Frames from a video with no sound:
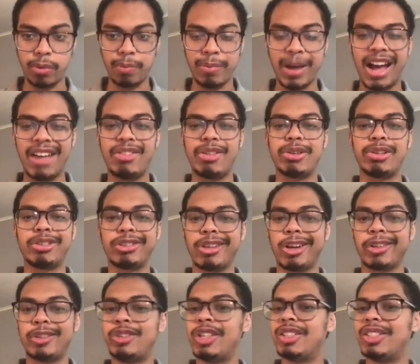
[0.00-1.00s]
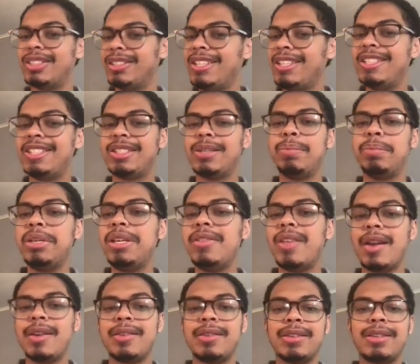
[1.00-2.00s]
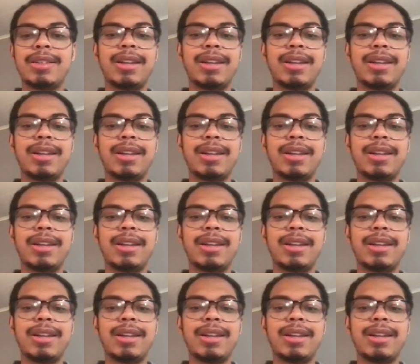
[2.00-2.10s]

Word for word: Matthew Tkachuk just needs to be that